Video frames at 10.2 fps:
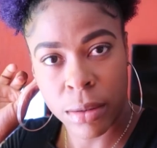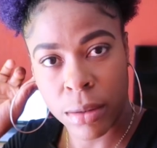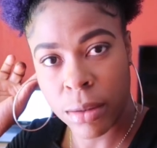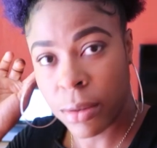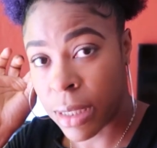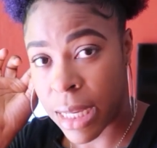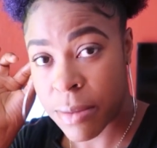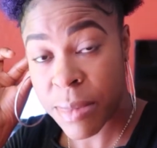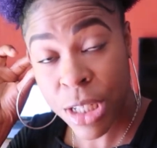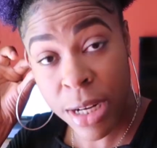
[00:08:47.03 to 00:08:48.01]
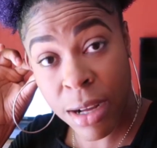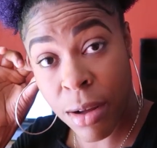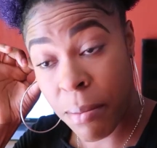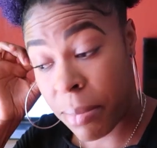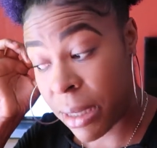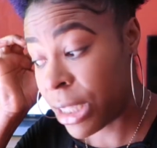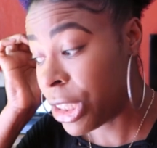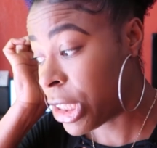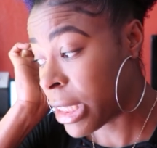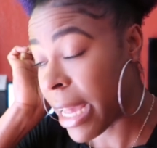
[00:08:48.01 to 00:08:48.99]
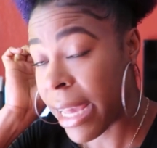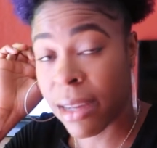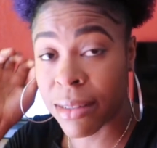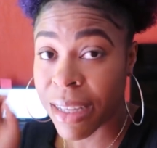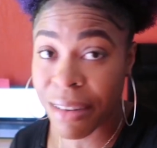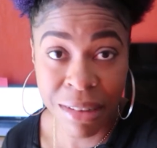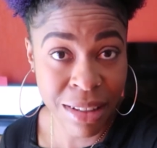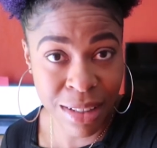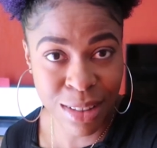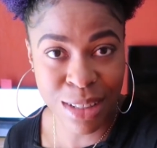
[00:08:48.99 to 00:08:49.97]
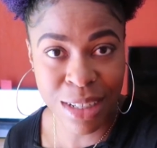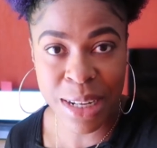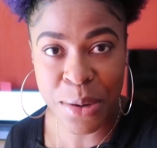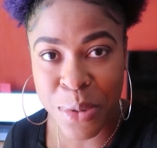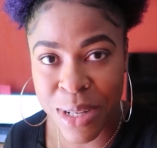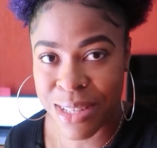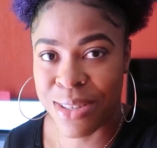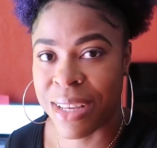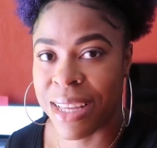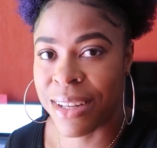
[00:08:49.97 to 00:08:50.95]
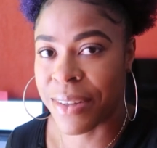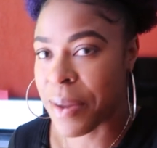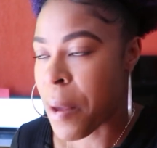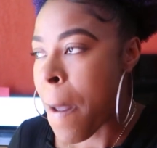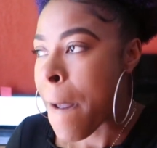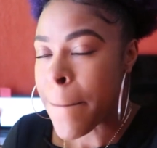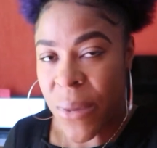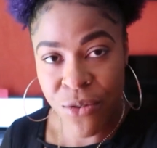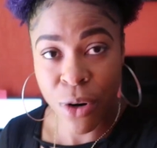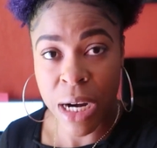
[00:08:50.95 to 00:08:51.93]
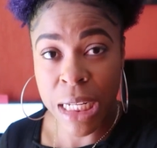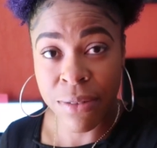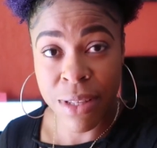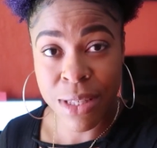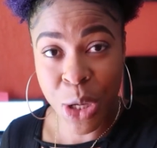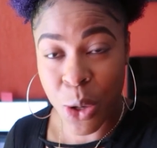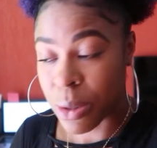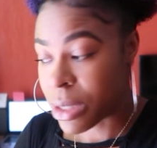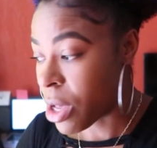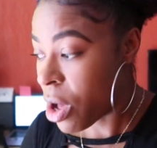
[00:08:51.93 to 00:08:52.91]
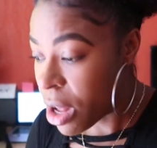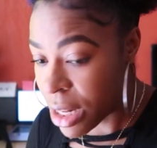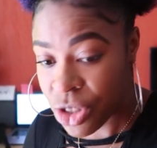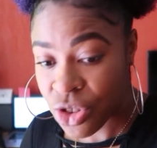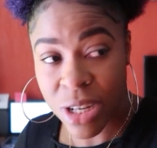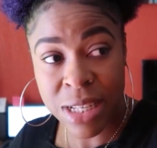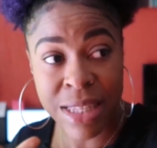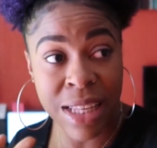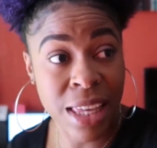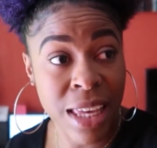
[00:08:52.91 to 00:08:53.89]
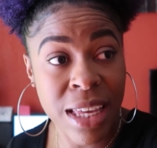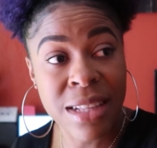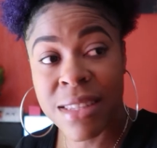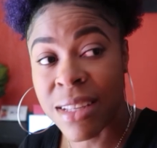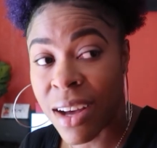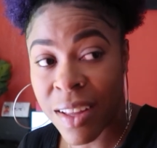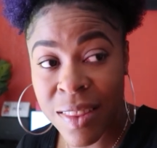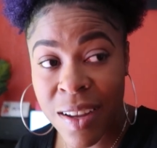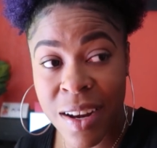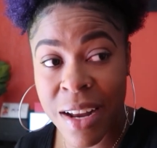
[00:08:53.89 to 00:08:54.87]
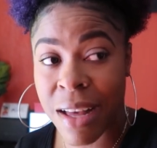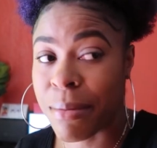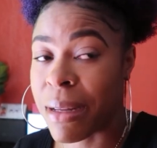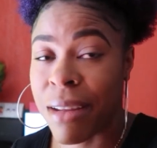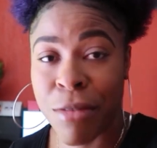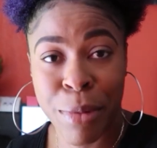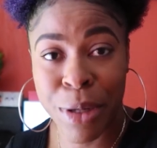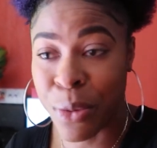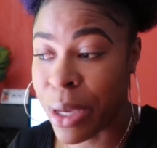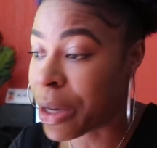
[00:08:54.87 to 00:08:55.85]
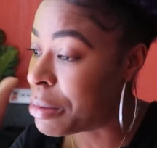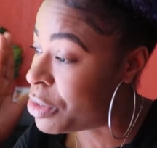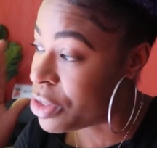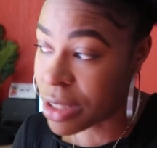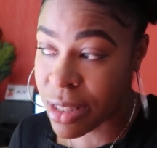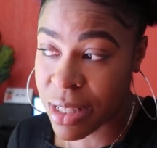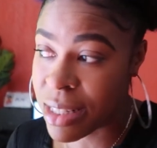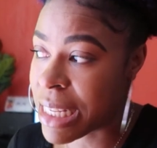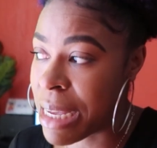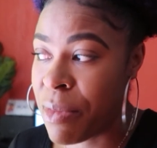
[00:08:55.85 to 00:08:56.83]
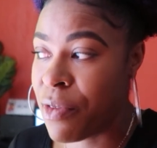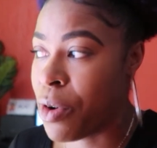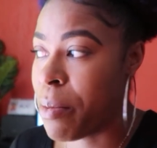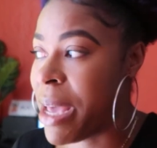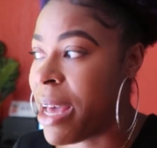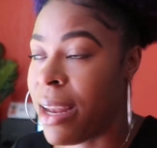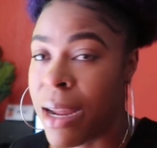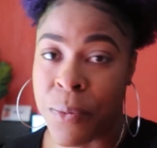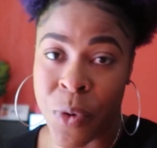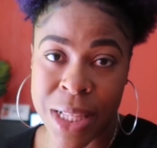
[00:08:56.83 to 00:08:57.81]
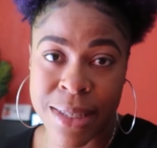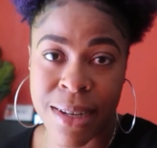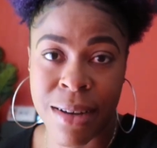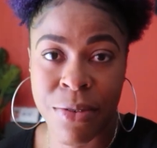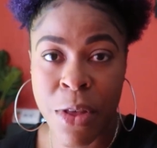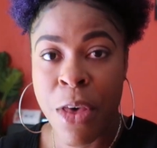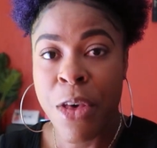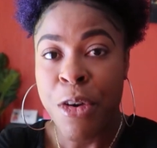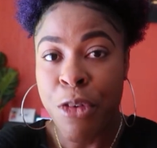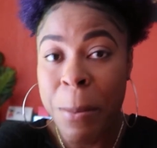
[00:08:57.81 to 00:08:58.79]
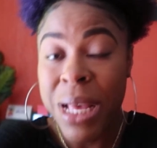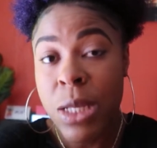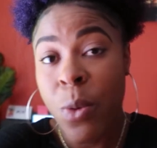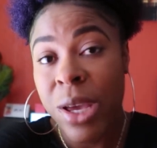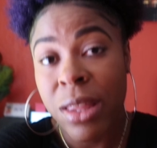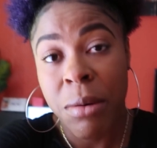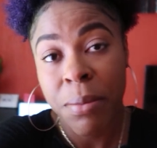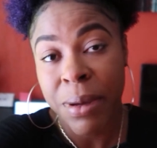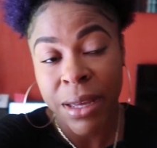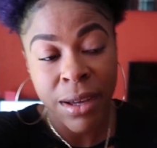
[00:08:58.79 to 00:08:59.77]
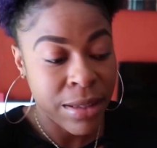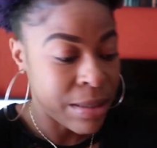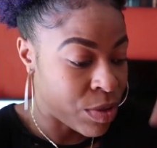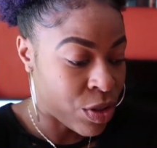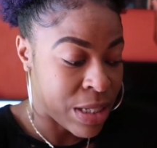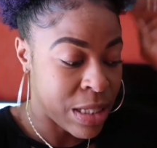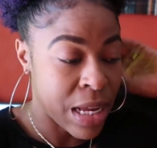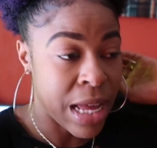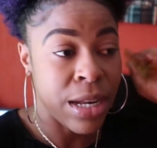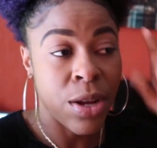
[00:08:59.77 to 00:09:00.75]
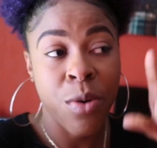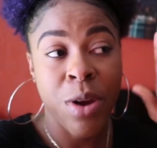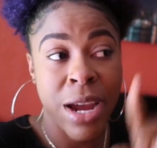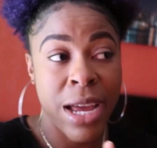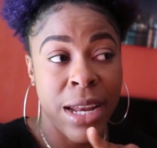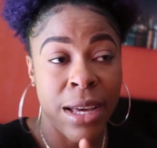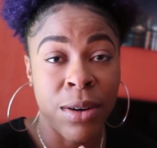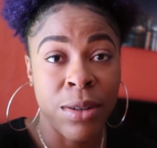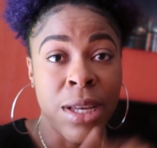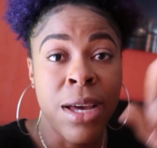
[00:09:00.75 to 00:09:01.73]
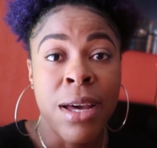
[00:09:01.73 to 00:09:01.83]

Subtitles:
You guys, mission accomplished. I got everything done that I wanted to get done before I leave this house. All dressed, the kids got their nap, and everybody wake up just in time before my alarm went off for me to wake them up. I got them dressed, and now we're heading out